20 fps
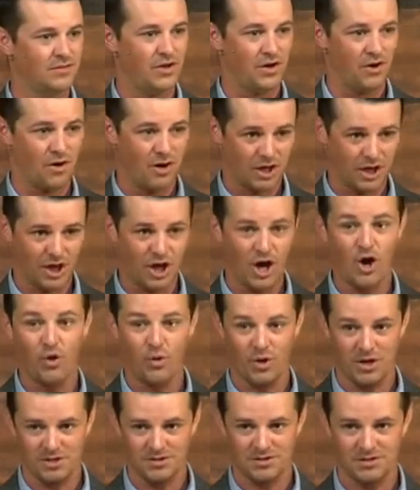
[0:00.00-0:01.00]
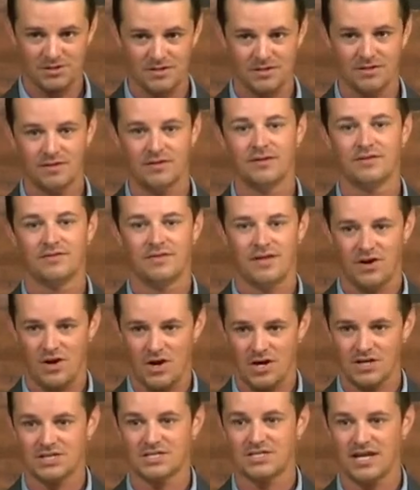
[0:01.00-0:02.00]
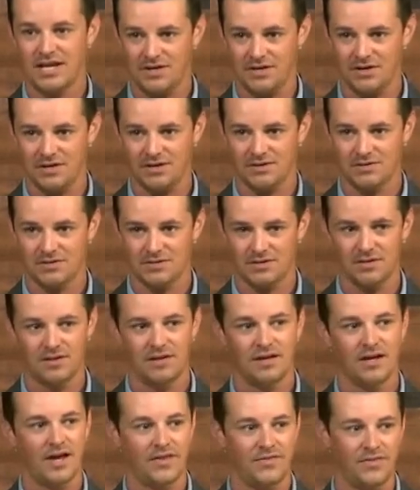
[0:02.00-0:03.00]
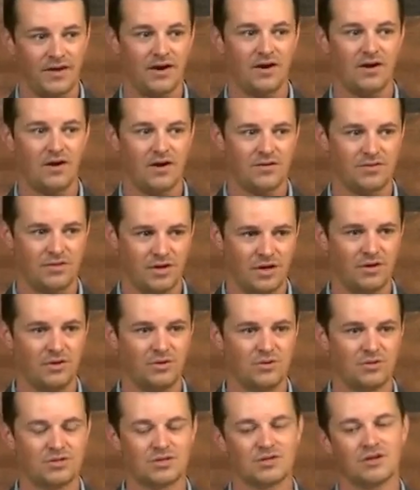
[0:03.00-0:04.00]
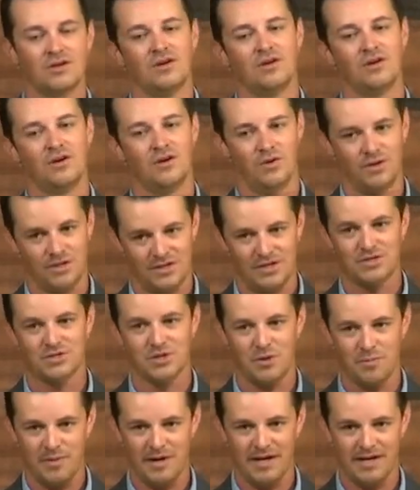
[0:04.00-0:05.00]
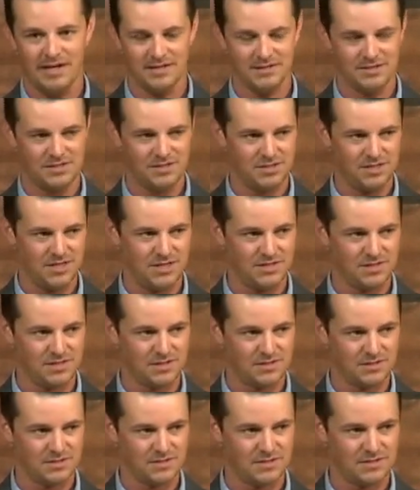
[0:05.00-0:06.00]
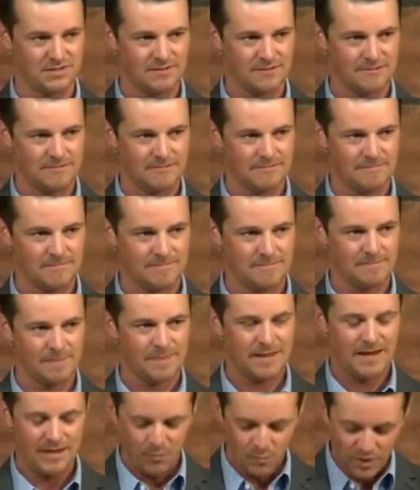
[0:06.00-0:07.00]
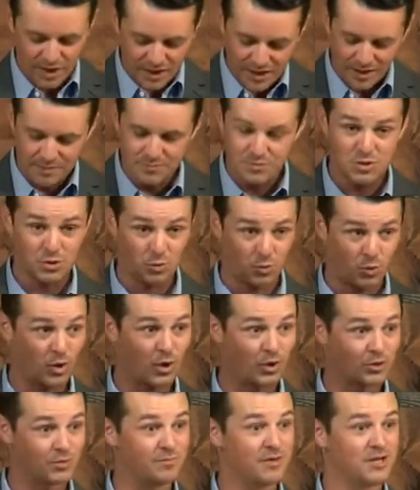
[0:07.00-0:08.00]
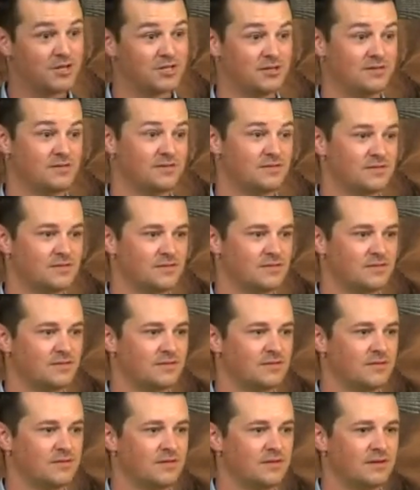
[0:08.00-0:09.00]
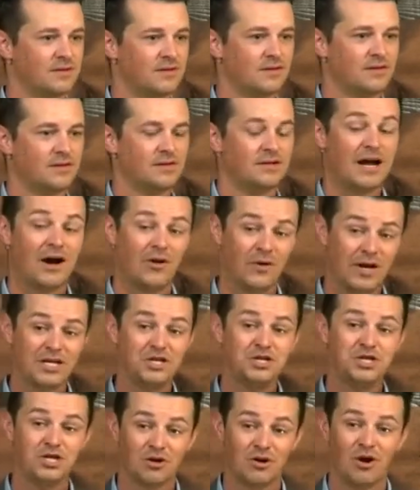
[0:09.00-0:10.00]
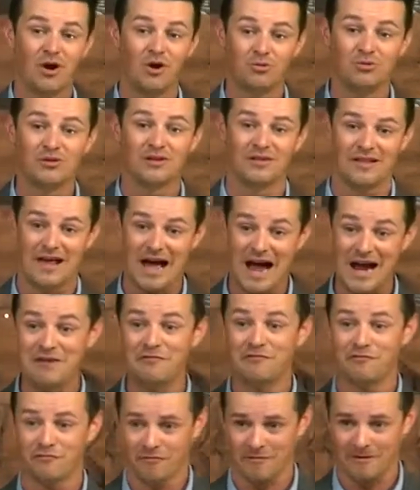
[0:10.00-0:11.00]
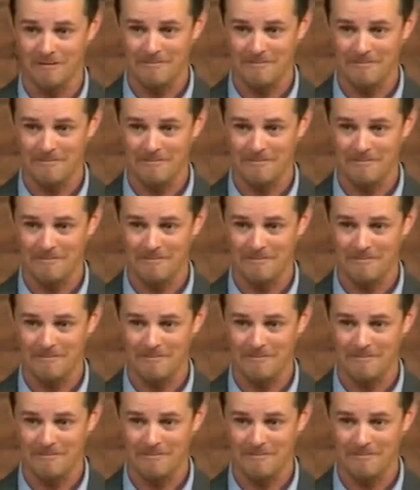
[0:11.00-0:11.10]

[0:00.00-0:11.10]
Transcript: There are goers, there are senders, and there are those who are disobedient to Jesus. When it comes to world missions, now in your own life,